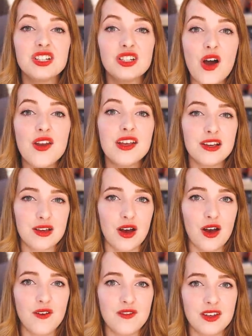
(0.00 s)
learning
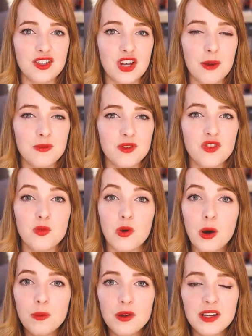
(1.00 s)
curve in terms of the
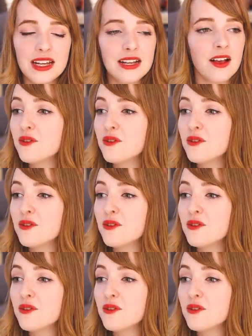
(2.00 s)
world building.